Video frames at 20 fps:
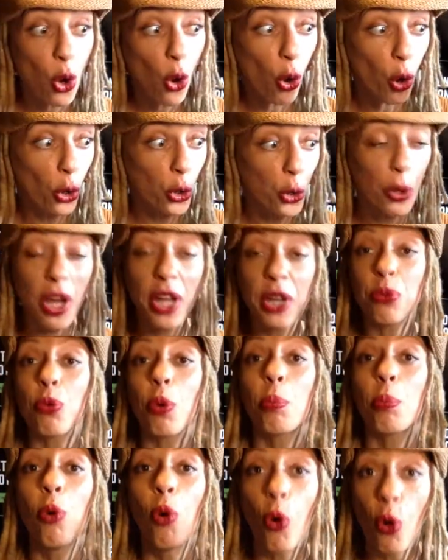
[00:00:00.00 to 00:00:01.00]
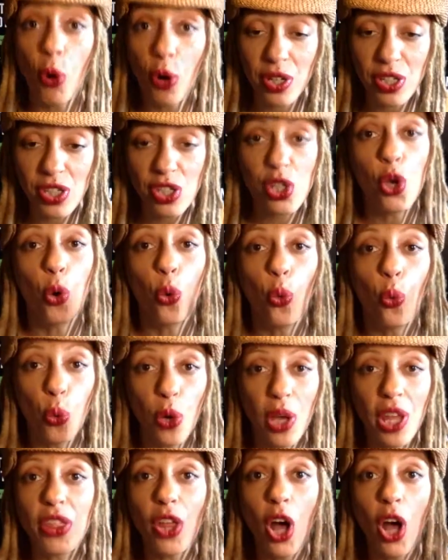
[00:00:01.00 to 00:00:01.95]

or credit reports with